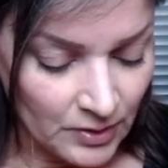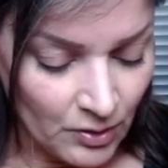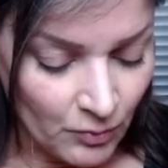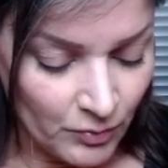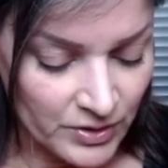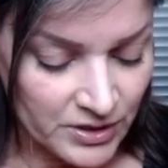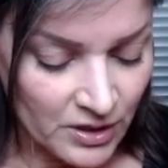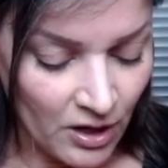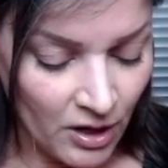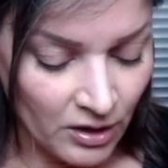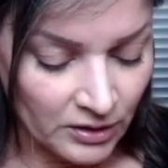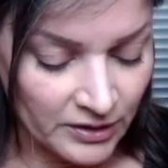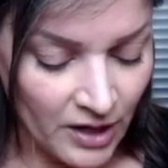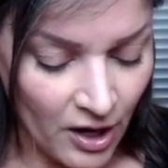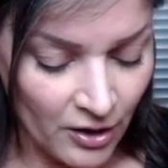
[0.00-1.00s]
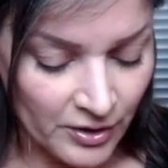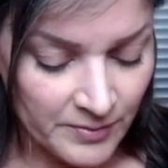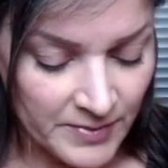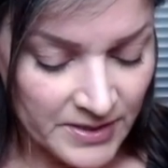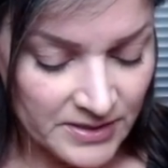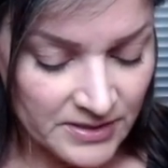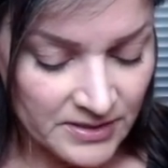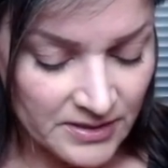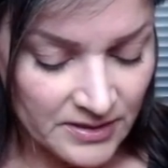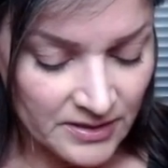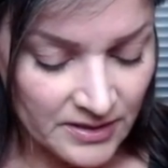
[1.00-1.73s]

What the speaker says: was called Artemis,